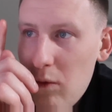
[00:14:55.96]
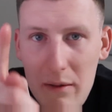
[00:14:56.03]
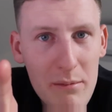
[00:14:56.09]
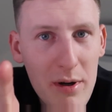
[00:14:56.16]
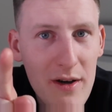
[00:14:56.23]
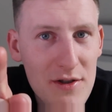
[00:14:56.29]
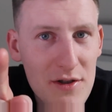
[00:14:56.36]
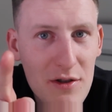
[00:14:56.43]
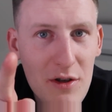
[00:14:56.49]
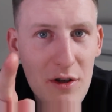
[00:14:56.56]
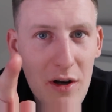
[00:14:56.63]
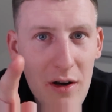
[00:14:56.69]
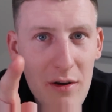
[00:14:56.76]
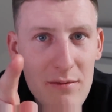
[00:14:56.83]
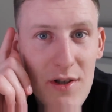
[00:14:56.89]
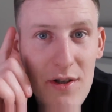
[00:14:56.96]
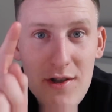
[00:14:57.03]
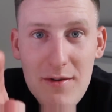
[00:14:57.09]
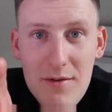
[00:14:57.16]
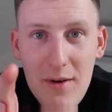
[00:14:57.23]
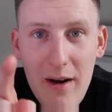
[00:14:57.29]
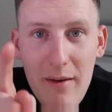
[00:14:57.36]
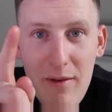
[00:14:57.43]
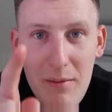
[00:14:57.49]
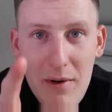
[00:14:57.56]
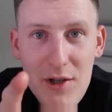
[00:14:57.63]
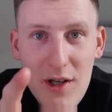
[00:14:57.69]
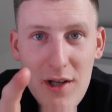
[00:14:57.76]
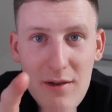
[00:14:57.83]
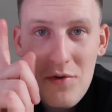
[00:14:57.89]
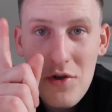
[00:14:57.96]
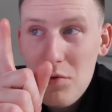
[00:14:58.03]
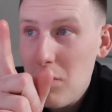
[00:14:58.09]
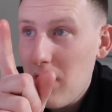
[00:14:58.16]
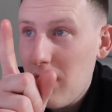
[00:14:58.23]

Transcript: one person you know, to subscribe to my channel. Just